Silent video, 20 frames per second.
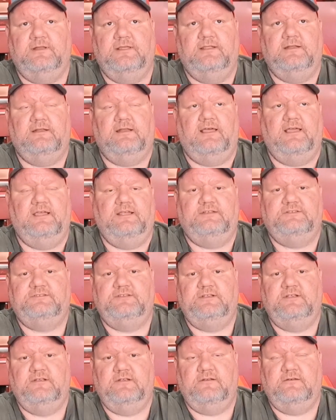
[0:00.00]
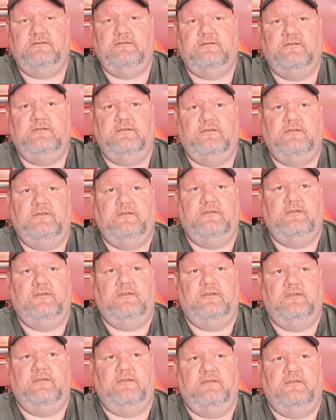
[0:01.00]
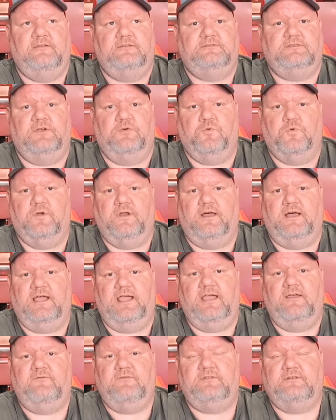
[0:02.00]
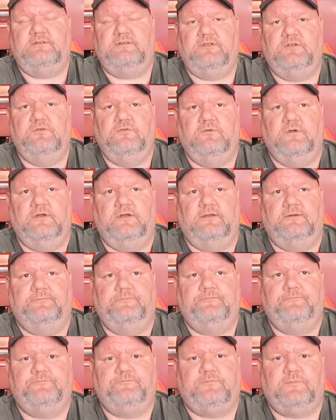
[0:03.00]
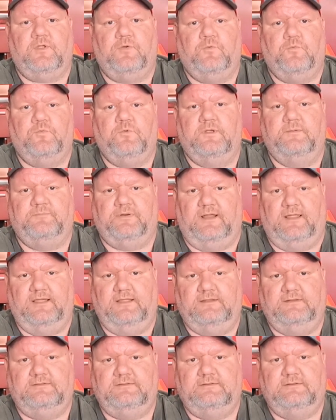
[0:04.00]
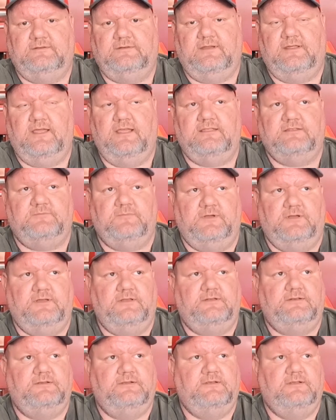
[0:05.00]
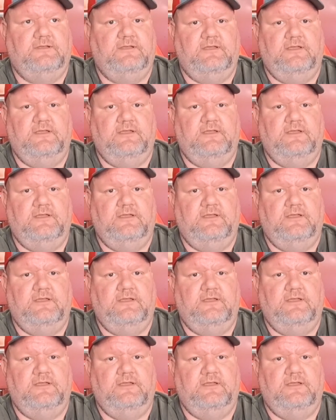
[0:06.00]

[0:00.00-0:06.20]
didn't last year, so we're not having to replace as much.